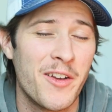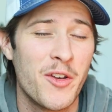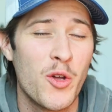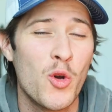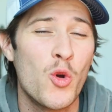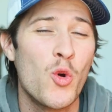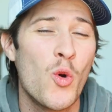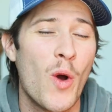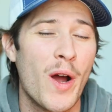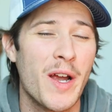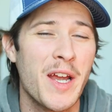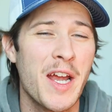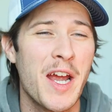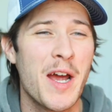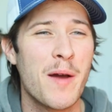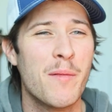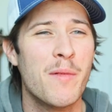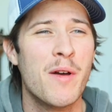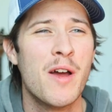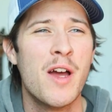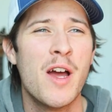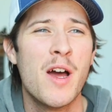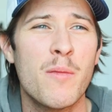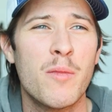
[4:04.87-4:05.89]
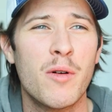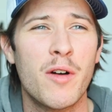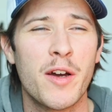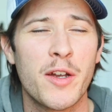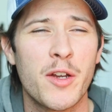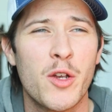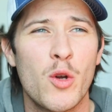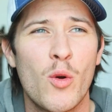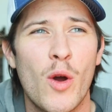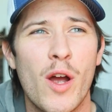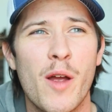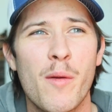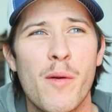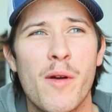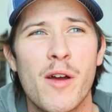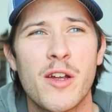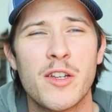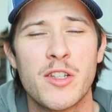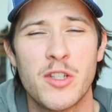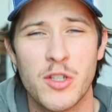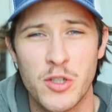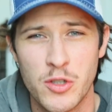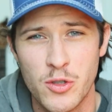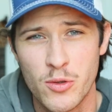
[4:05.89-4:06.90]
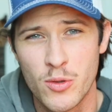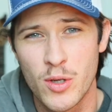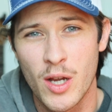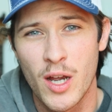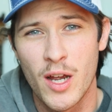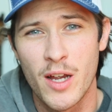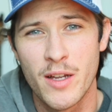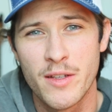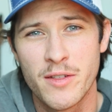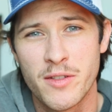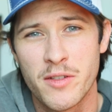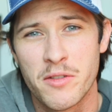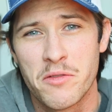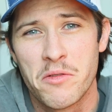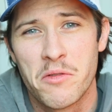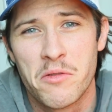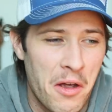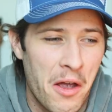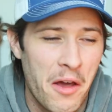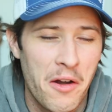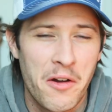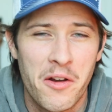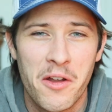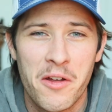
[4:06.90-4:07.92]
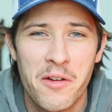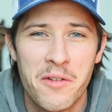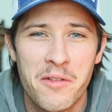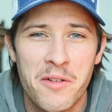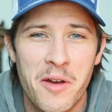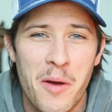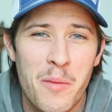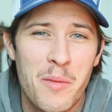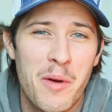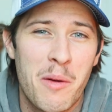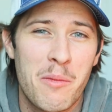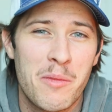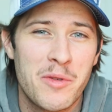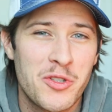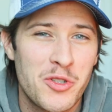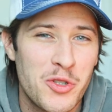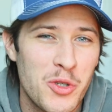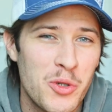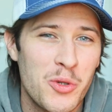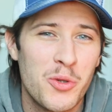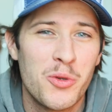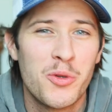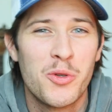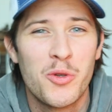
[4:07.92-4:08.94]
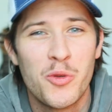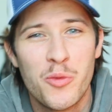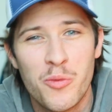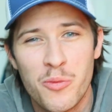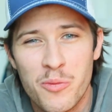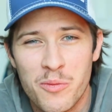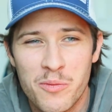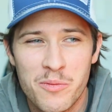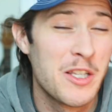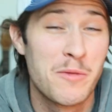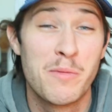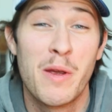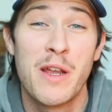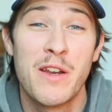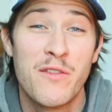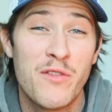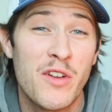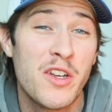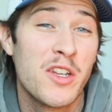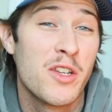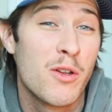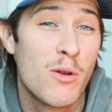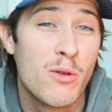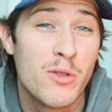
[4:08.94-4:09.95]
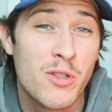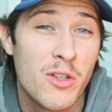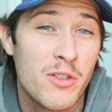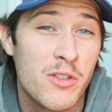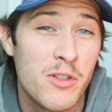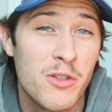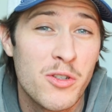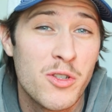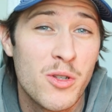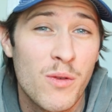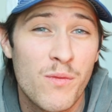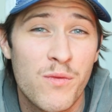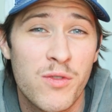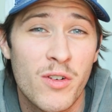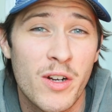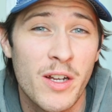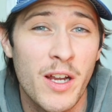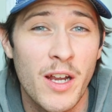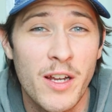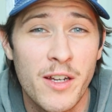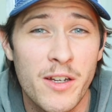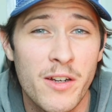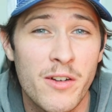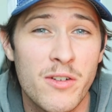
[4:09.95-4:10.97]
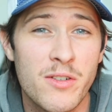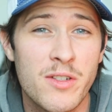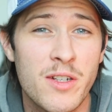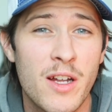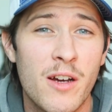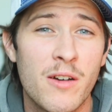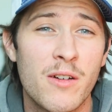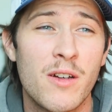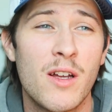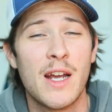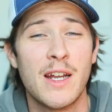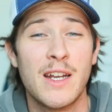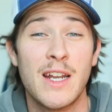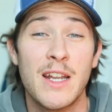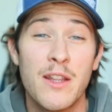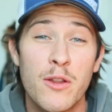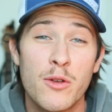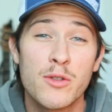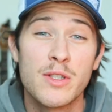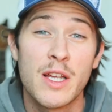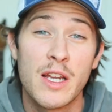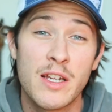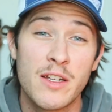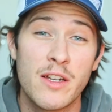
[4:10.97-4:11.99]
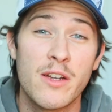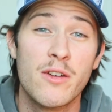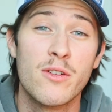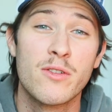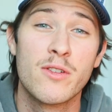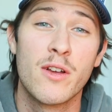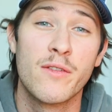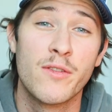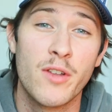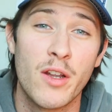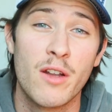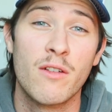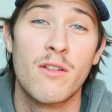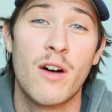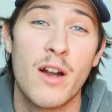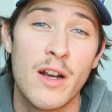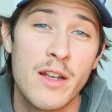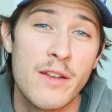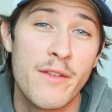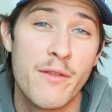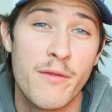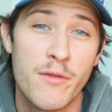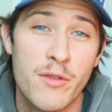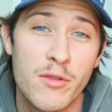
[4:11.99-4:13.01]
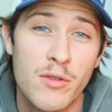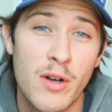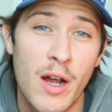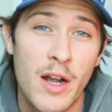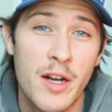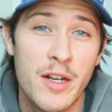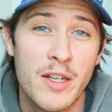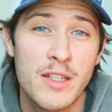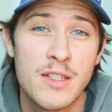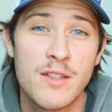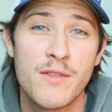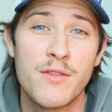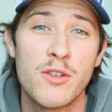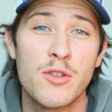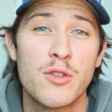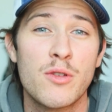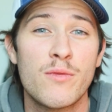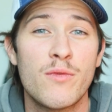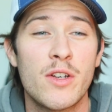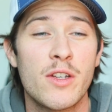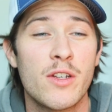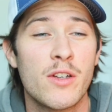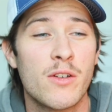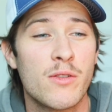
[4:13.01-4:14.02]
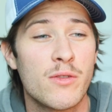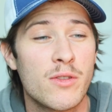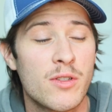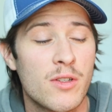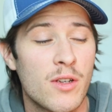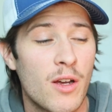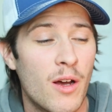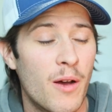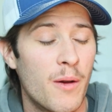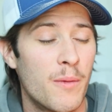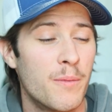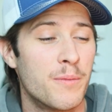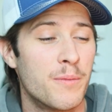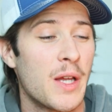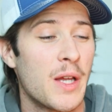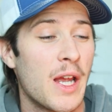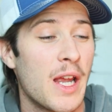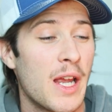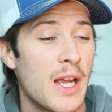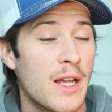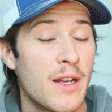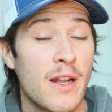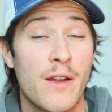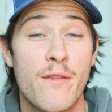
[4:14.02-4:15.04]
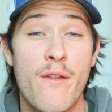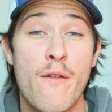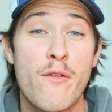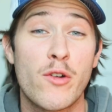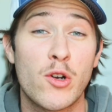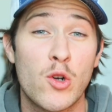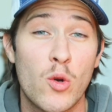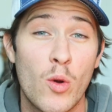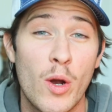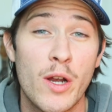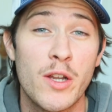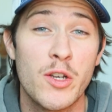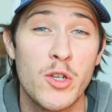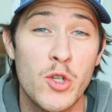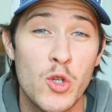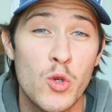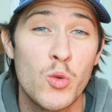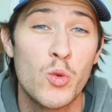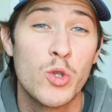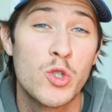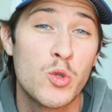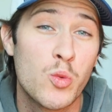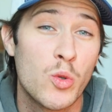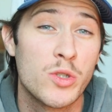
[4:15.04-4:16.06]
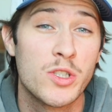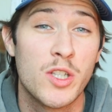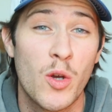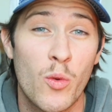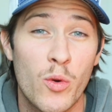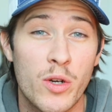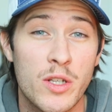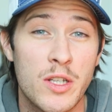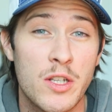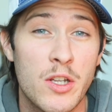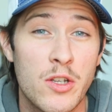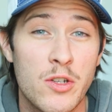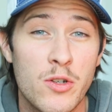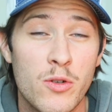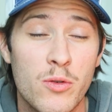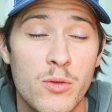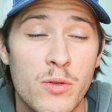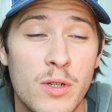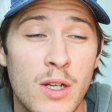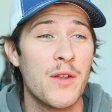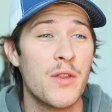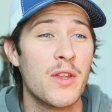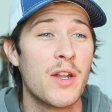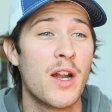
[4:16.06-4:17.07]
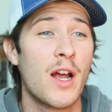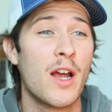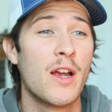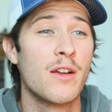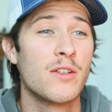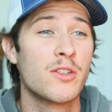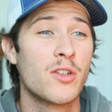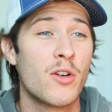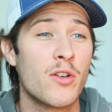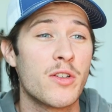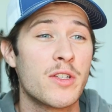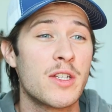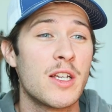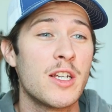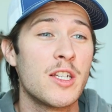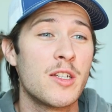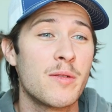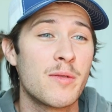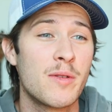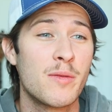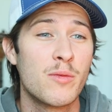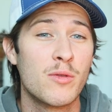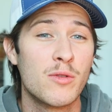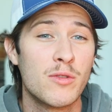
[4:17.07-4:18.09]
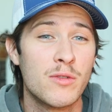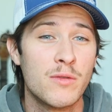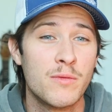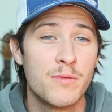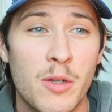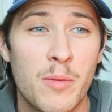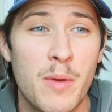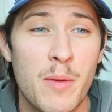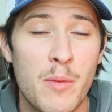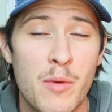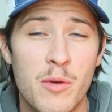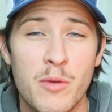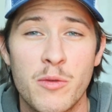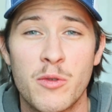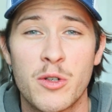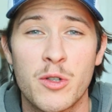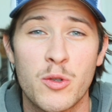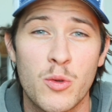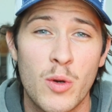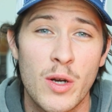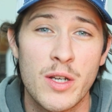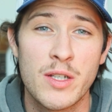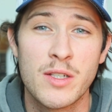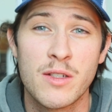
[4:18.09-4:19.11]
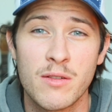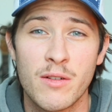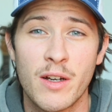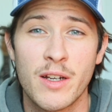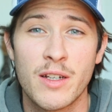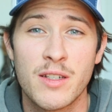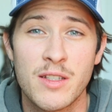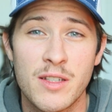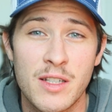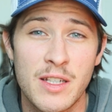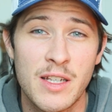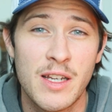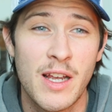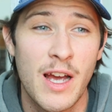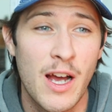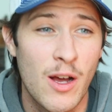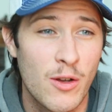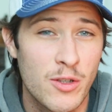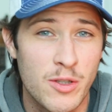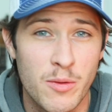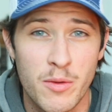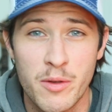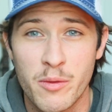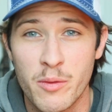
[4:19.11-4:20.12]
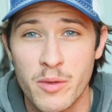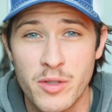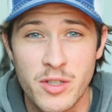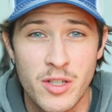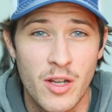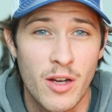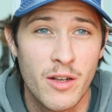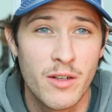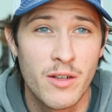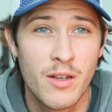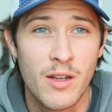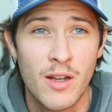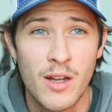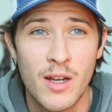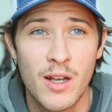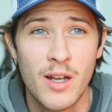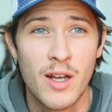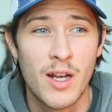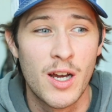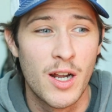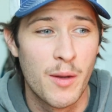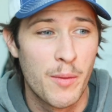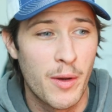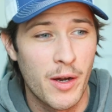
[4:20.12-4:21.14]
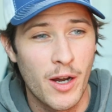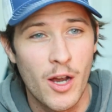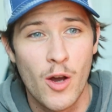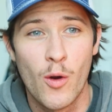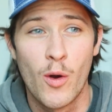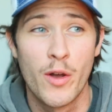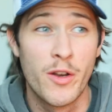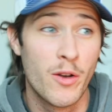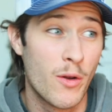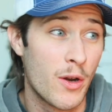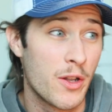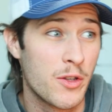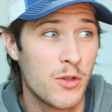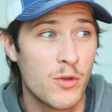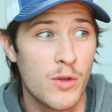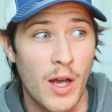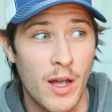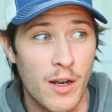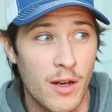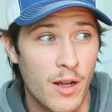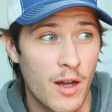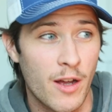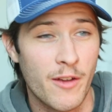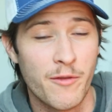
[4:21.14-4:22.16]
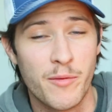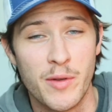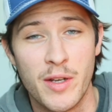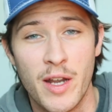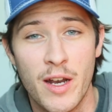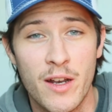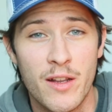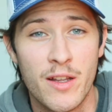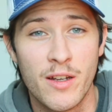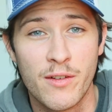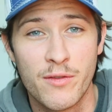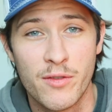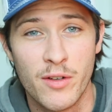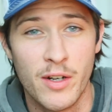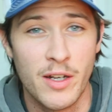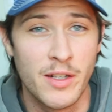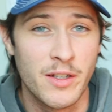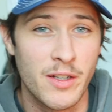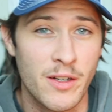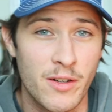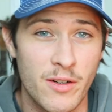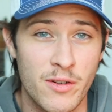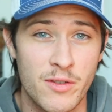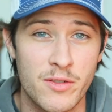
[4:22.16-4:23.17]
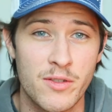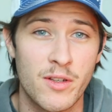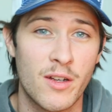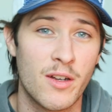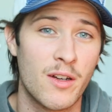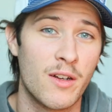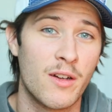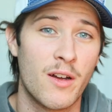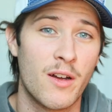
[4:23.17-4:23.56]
I know who I am. But like, who am I to you guys? I don't know. I'm a dude who has made videos on YouTube for like 8 years now. And in those 8 years, I've done a lot of different varieties of YouTube videos. And I've never quite knew which ones I wanted to do. And then I started teaching people, you know, people would request to like see how something was done. And I'm like, oh, I know how to do that. I've been editing for 8 years.